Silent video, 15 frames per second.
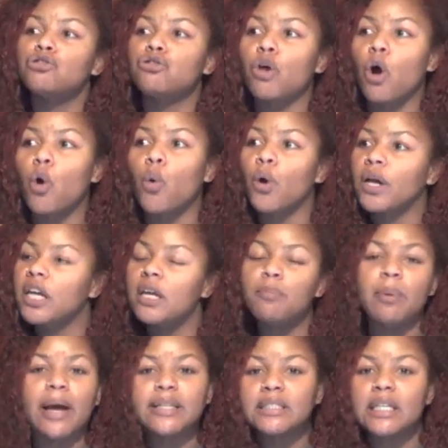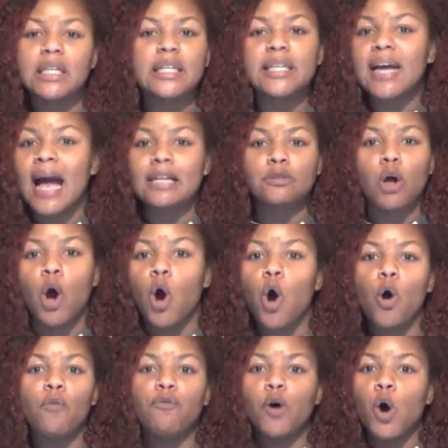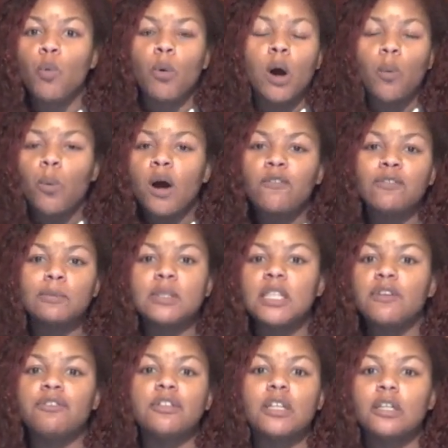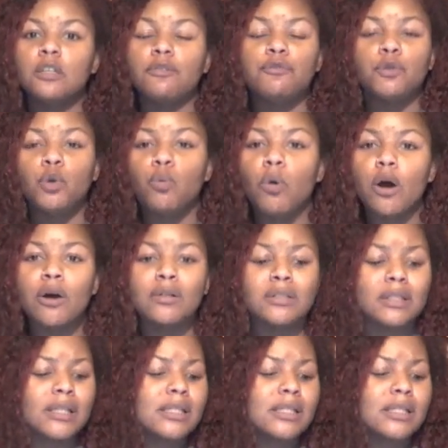So he basically got the whole 411 from Tiffany in a few words,